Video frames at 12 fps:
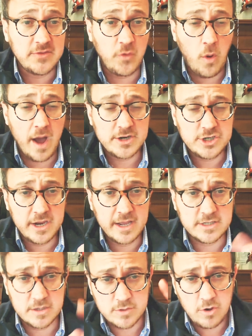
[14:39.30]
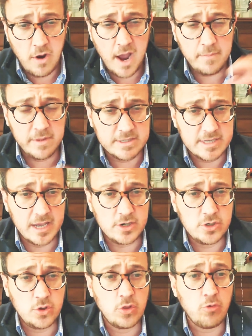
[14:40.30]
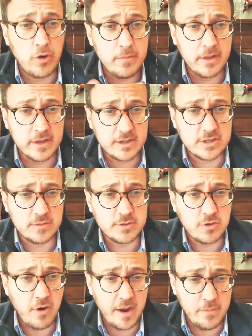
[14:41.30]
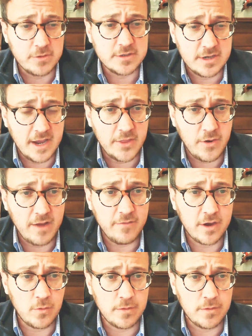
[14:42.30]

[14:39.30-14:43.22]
for watching. Hit subscribe. Let's get to 3 million subscribers together. Have a